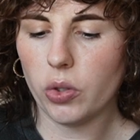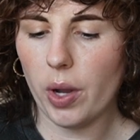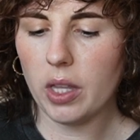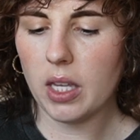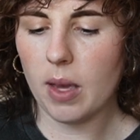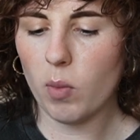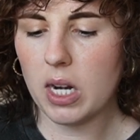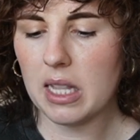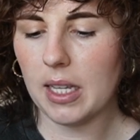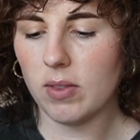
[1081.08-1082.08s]
trailing him when
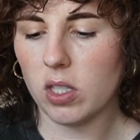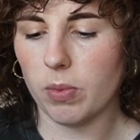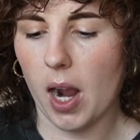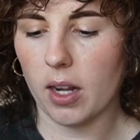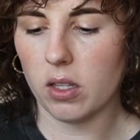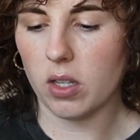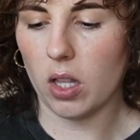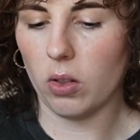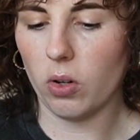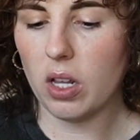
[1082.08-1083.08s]
he leaves his practice
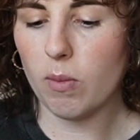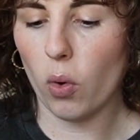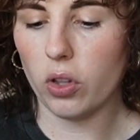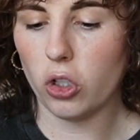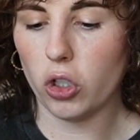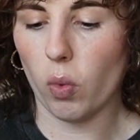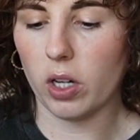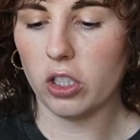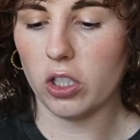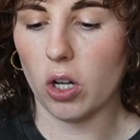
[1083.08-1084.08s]
and learning more than she
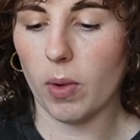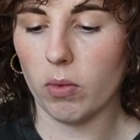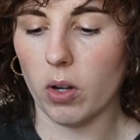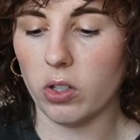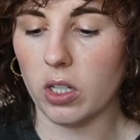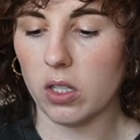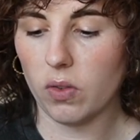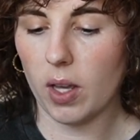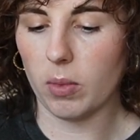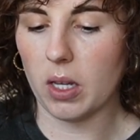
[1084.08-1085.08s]
wanted to know about Roan and his
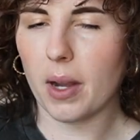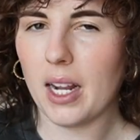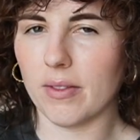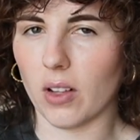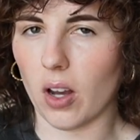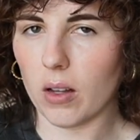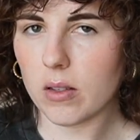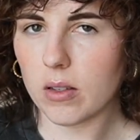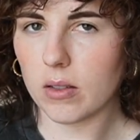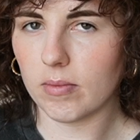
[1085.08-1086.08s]
family. I'm kind of
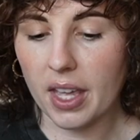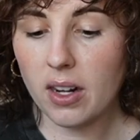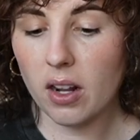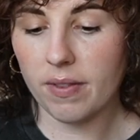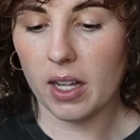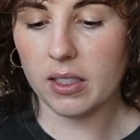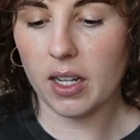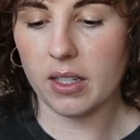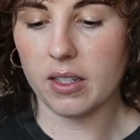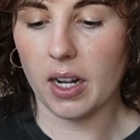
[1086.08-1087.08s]
lost. Then on
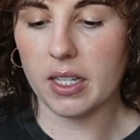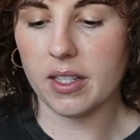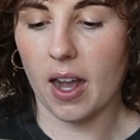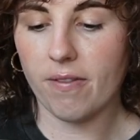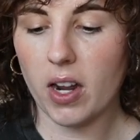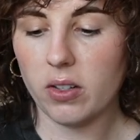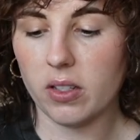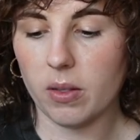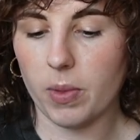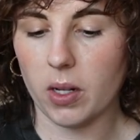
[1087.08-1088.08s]
Valentine's night, Sapphire
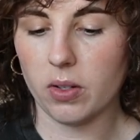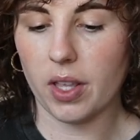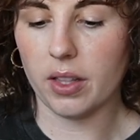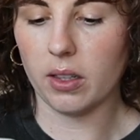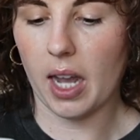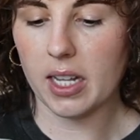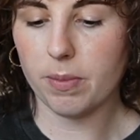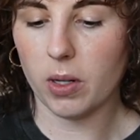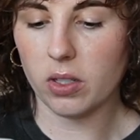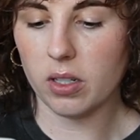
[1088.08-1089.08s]
disappears and the
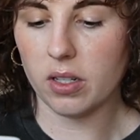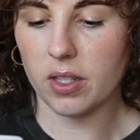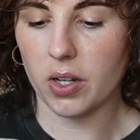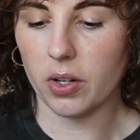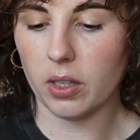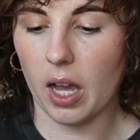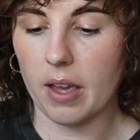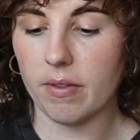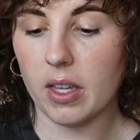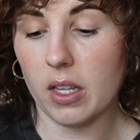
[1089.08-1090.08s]
last person to see her
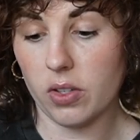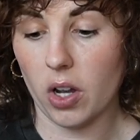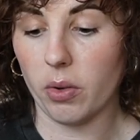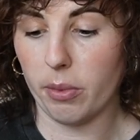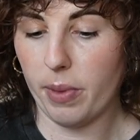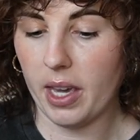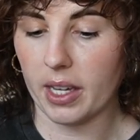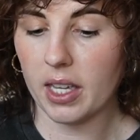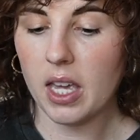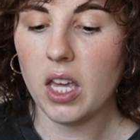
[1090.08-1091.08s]
alive is Owen
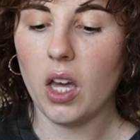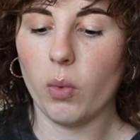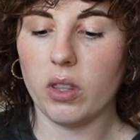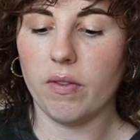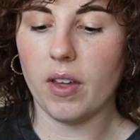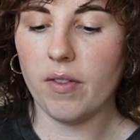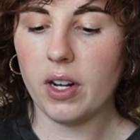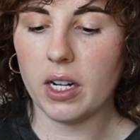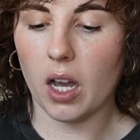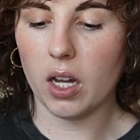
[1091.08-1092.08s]
Pick. With vivid
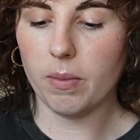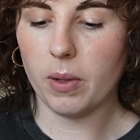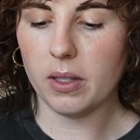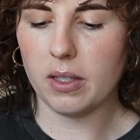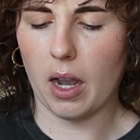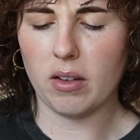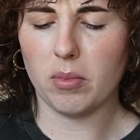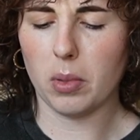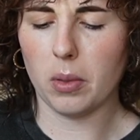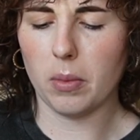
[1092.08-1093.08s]
and
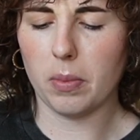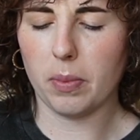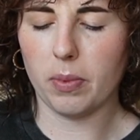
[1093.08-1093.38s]
unputdownable,